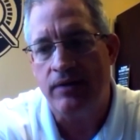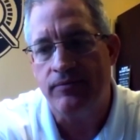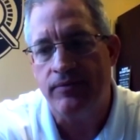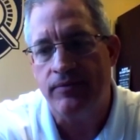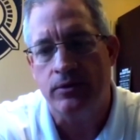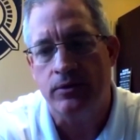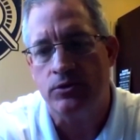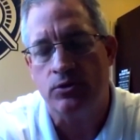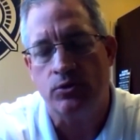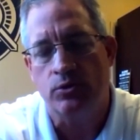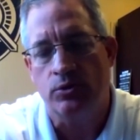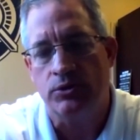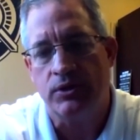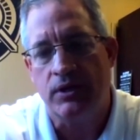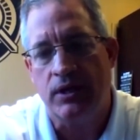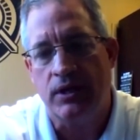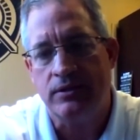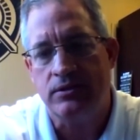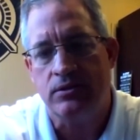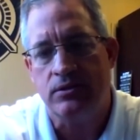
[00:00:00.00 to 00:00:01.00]
of other schools,
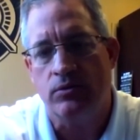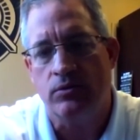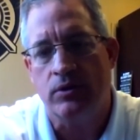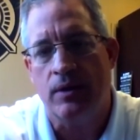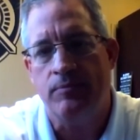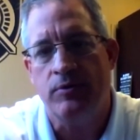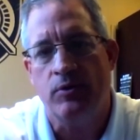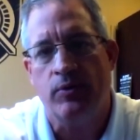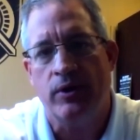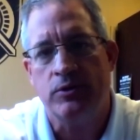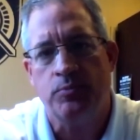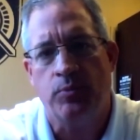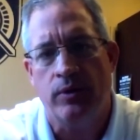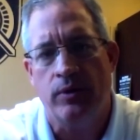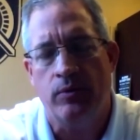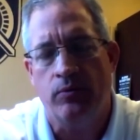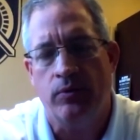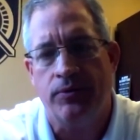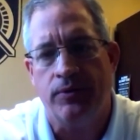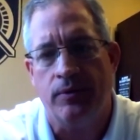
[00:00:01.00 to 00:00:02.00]
cadets don't come to West
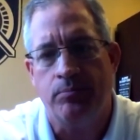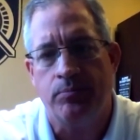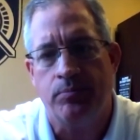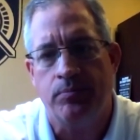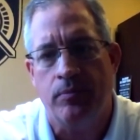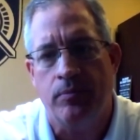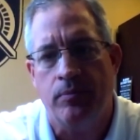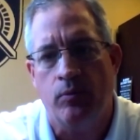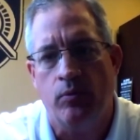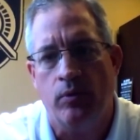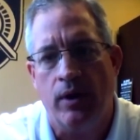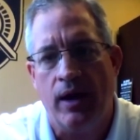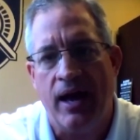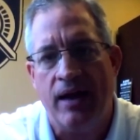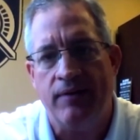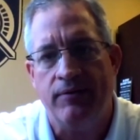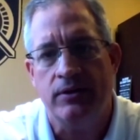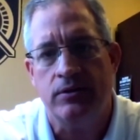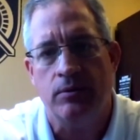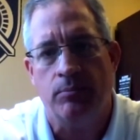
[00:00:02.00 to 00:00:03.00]
Point with a
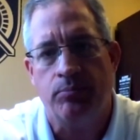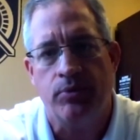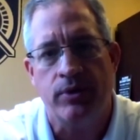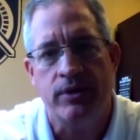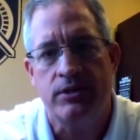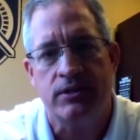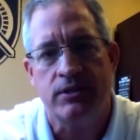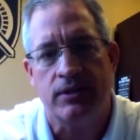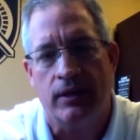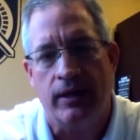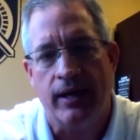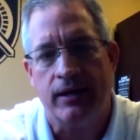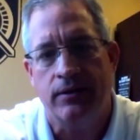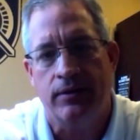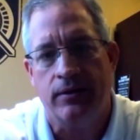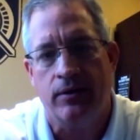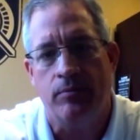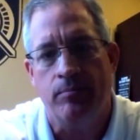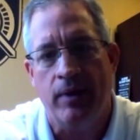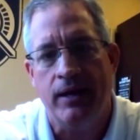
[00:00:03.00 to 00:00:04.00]
having to pre-select
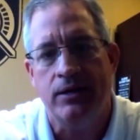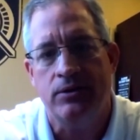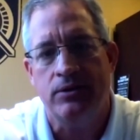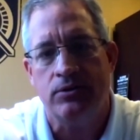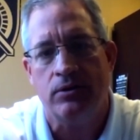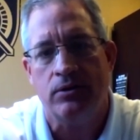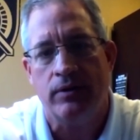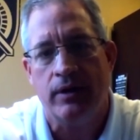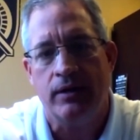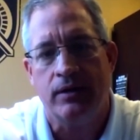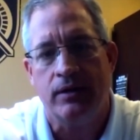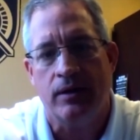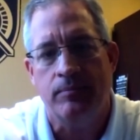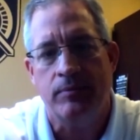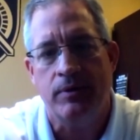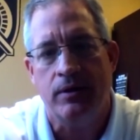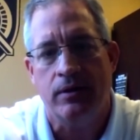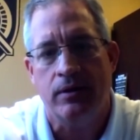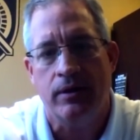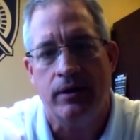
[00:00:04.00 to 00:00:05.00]
their major. They come
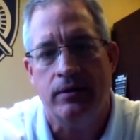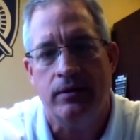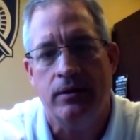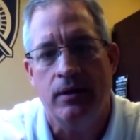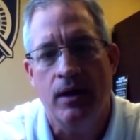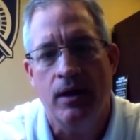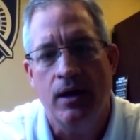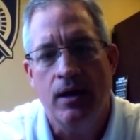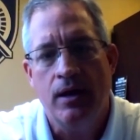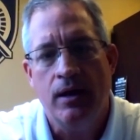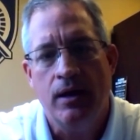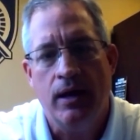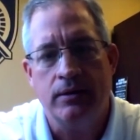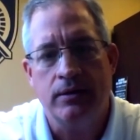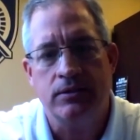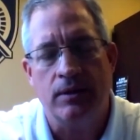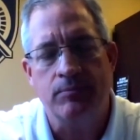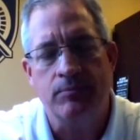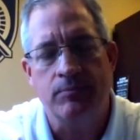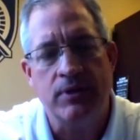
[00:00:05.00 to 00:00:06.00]
here and and
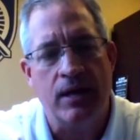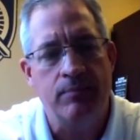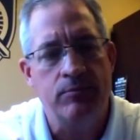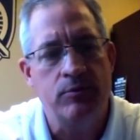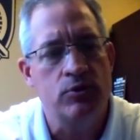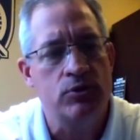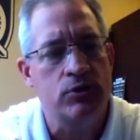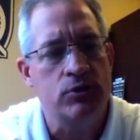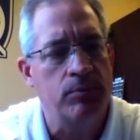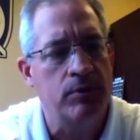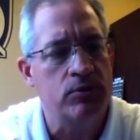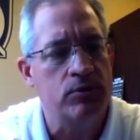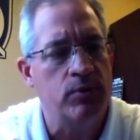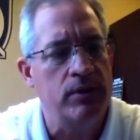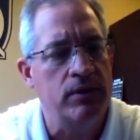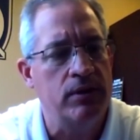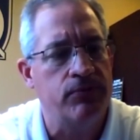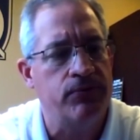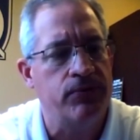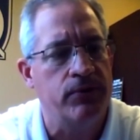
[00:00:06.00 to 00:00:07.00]
sometime usually between
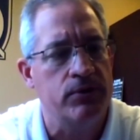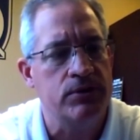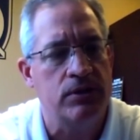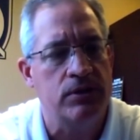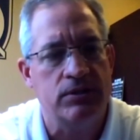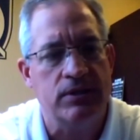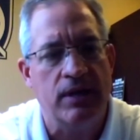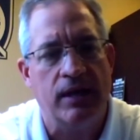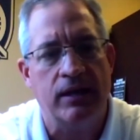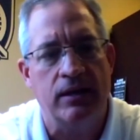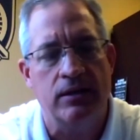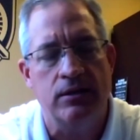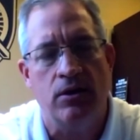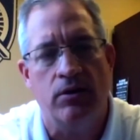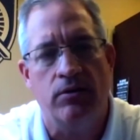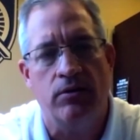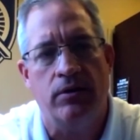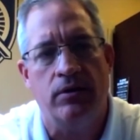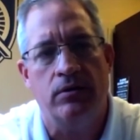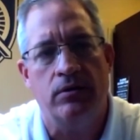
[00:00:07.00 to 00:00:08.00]
their first and second
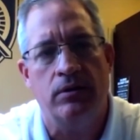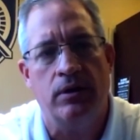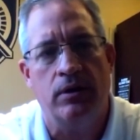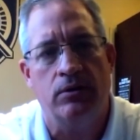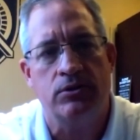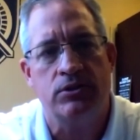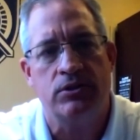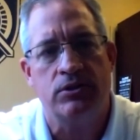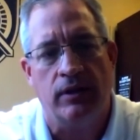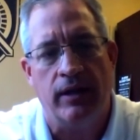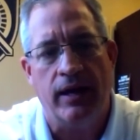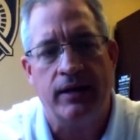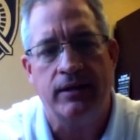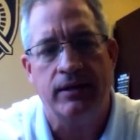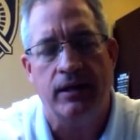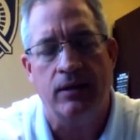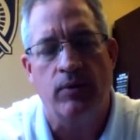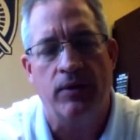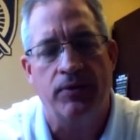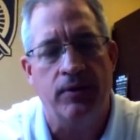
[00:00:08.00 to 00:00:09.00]
year, they're they're
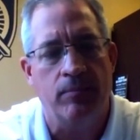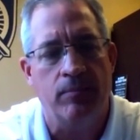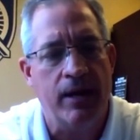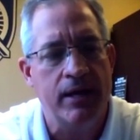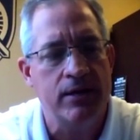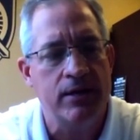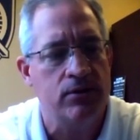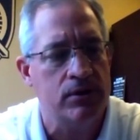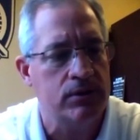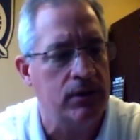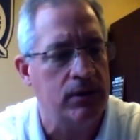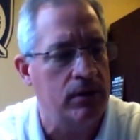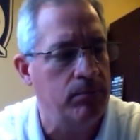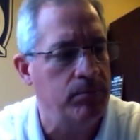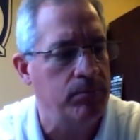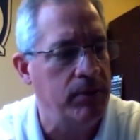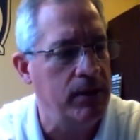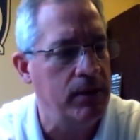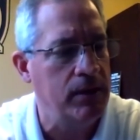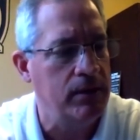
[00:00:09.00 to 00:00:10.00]
selecting what their major is going to
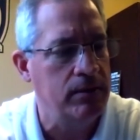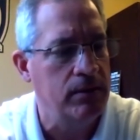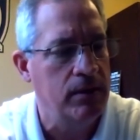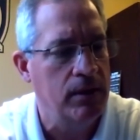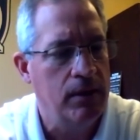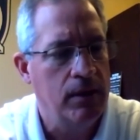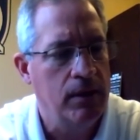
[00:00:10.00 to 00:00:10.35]
be and